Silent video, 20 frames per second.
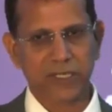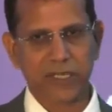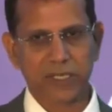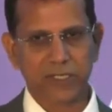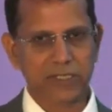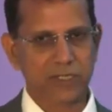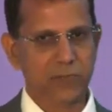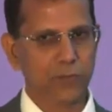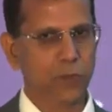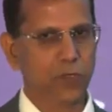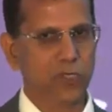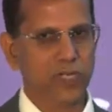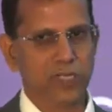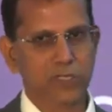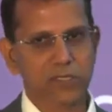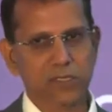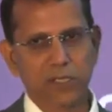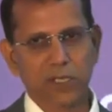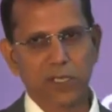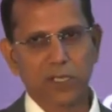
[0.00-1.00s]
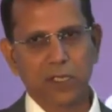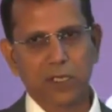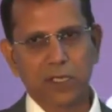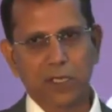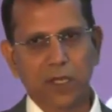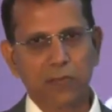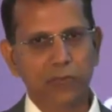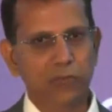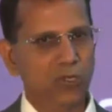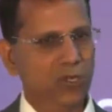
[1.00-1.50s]
It can support us
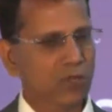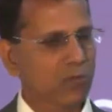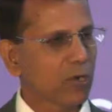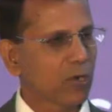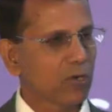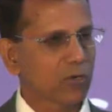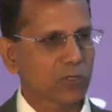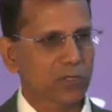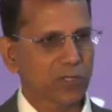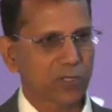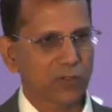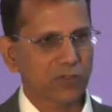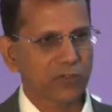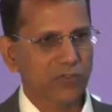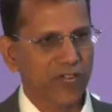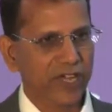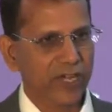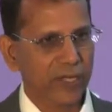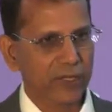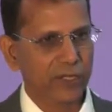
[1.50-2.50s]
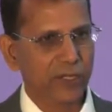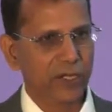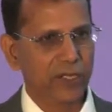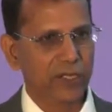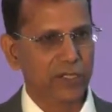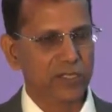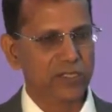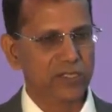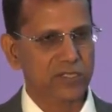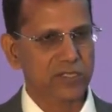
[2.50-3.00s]
up to about 500
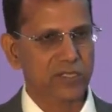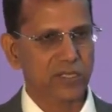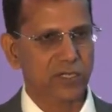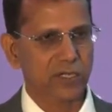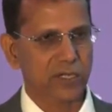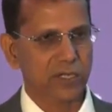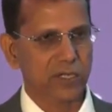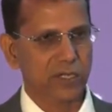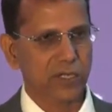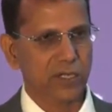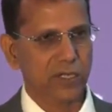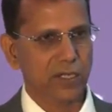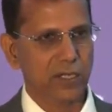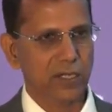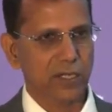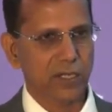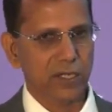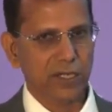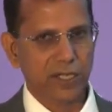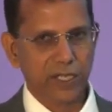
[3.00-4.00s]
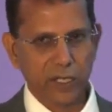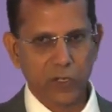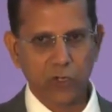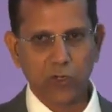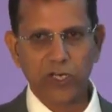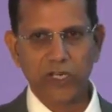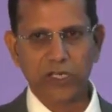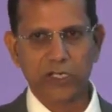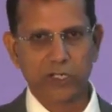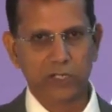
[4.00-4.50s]
or 600
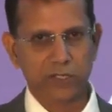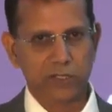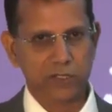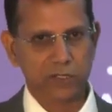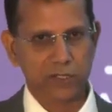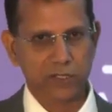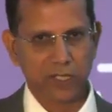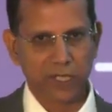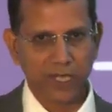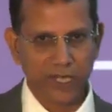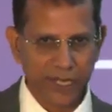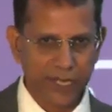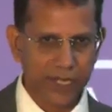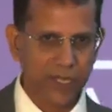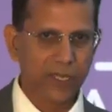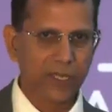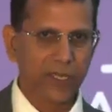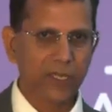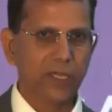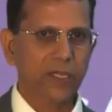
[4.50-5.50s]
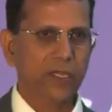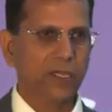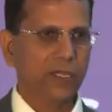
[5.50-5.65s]
kiloliters a day